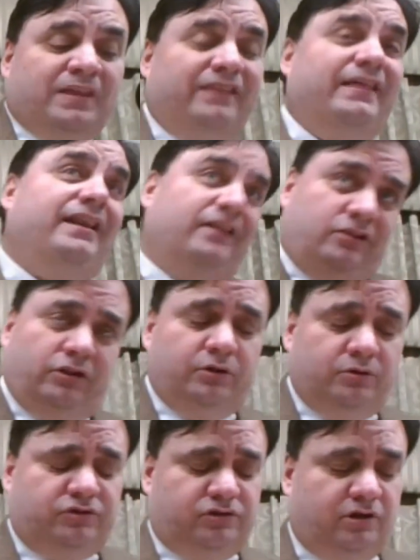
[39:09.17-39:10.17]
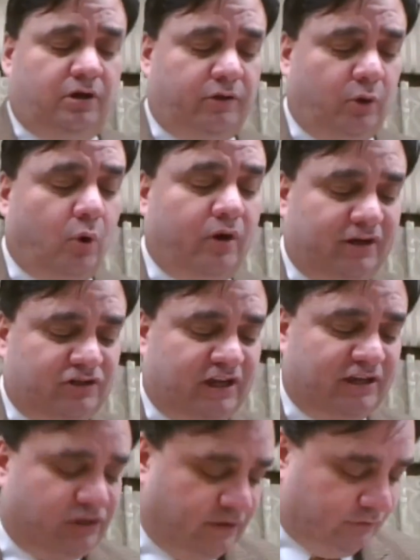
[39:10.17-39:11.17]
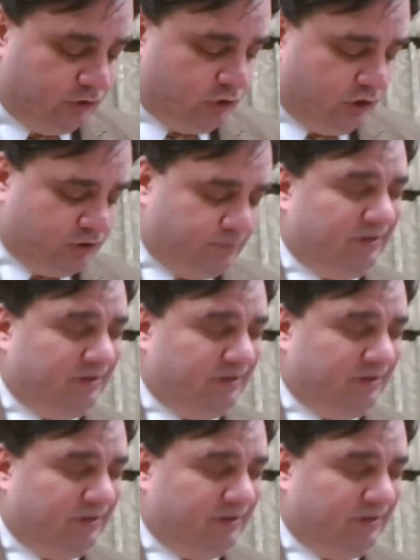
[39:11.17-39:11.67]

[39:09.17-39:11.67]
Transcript: And that includes, you know, the organization of the church,